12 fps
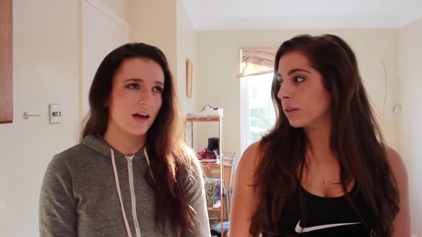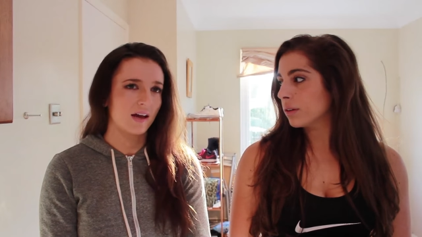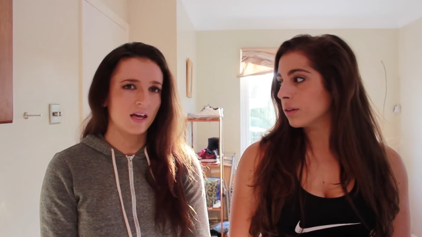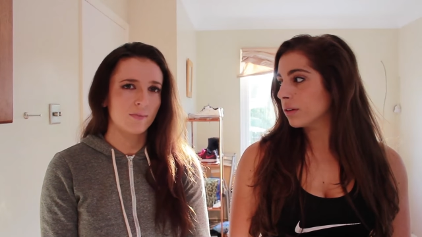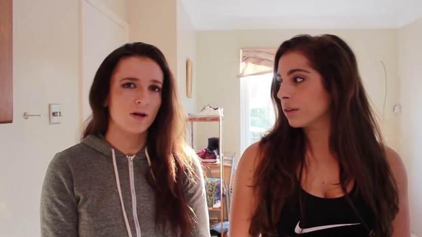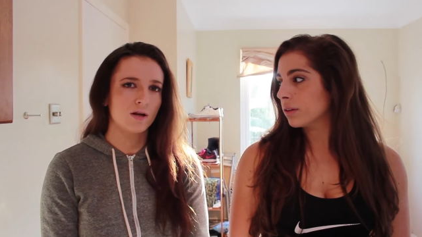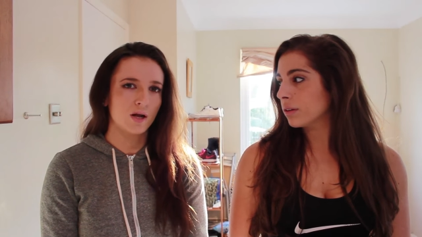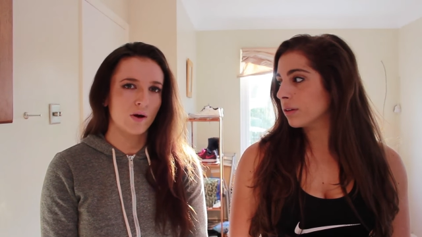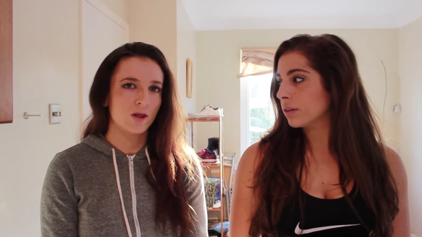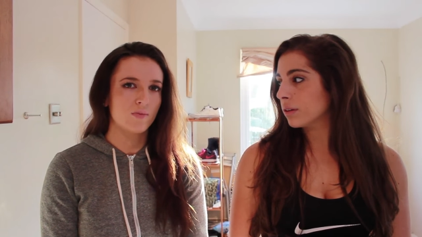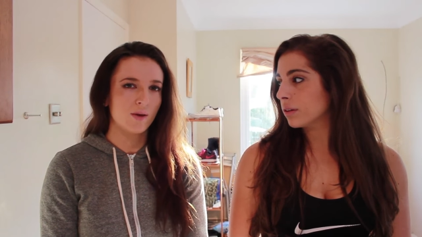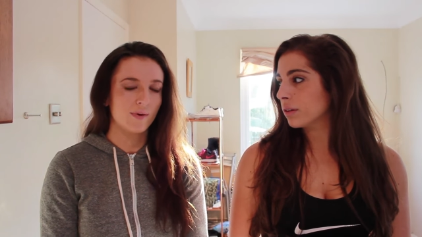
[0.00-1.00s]
Speaker 1: Yeah, keeping it low
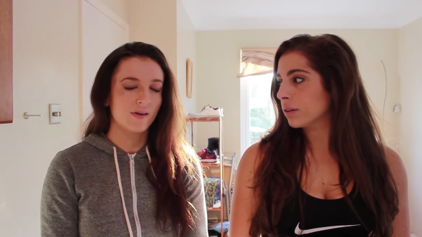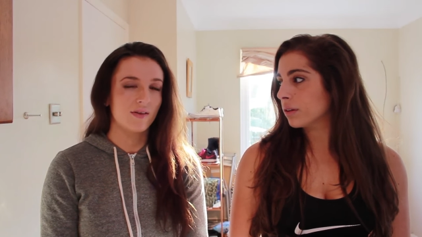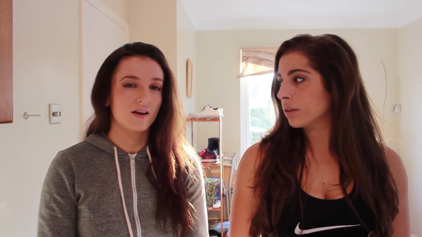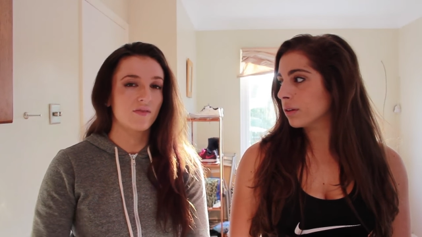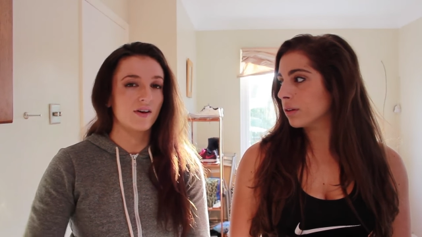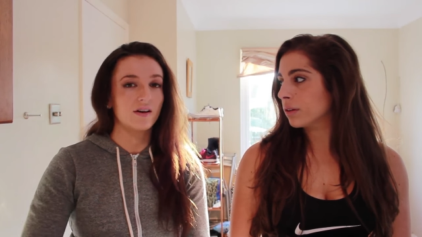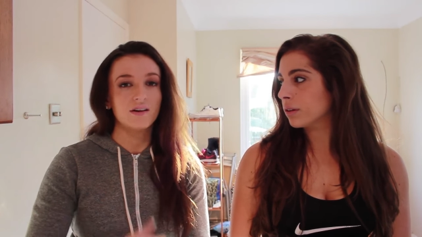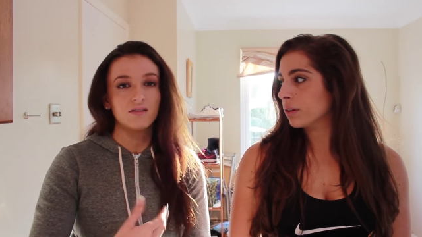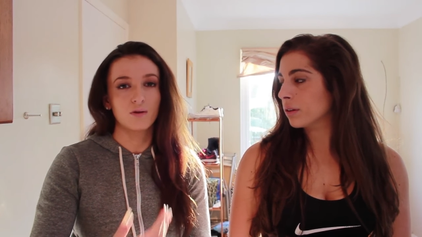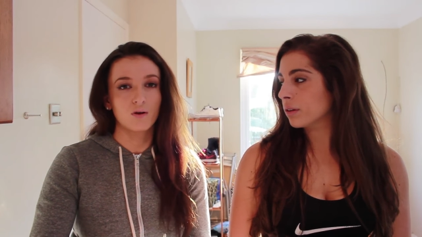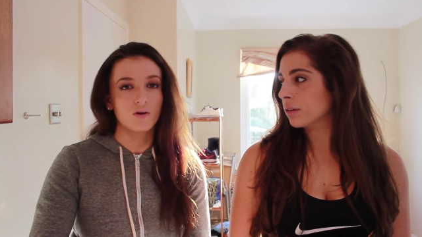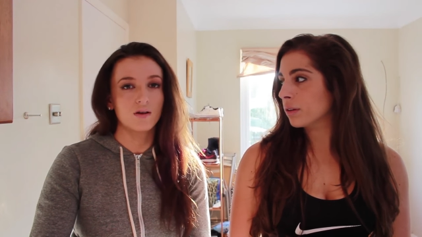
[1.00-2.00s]
at the moment, and then if I need
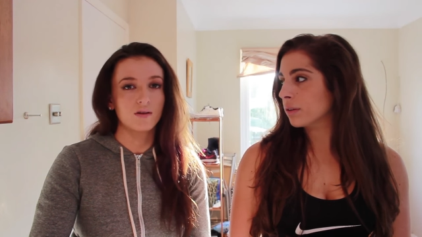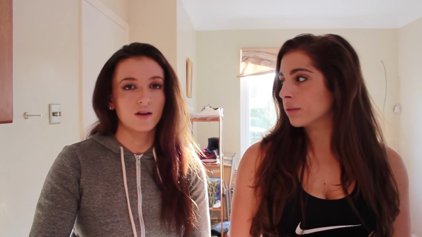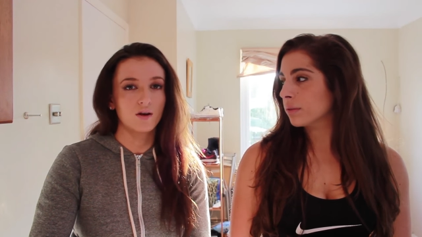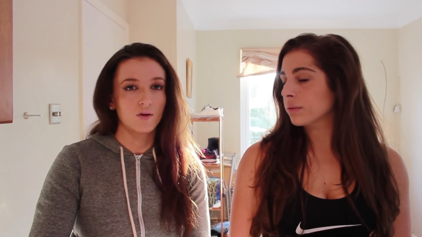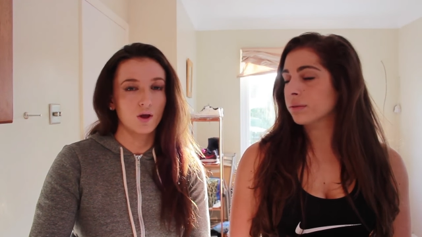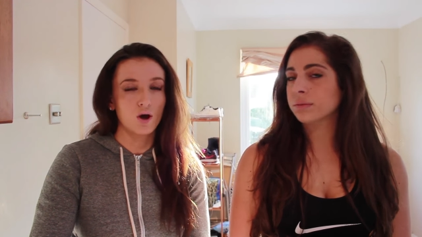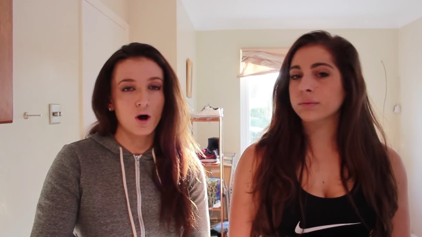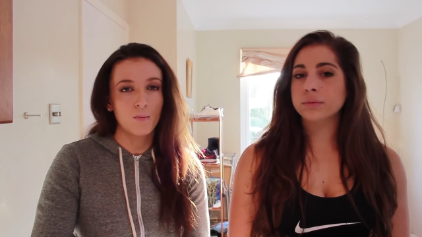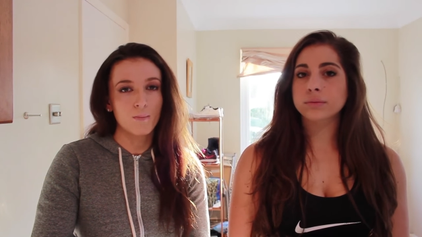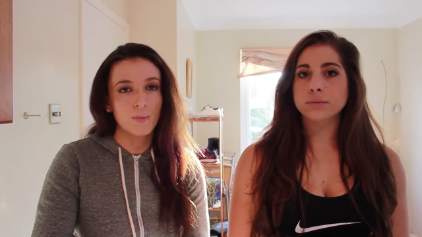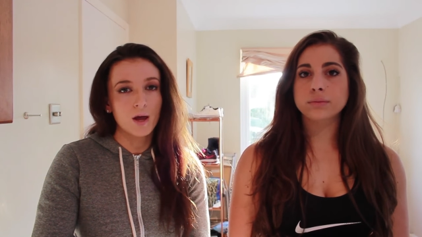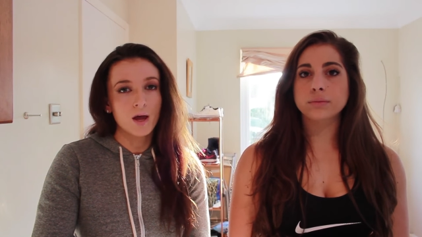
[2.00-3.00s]
to increase it nearer the
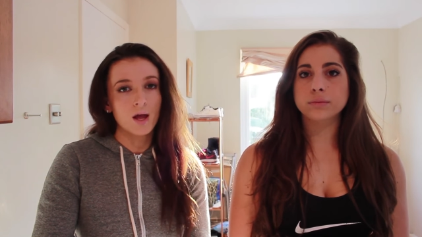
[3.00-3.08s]
comp,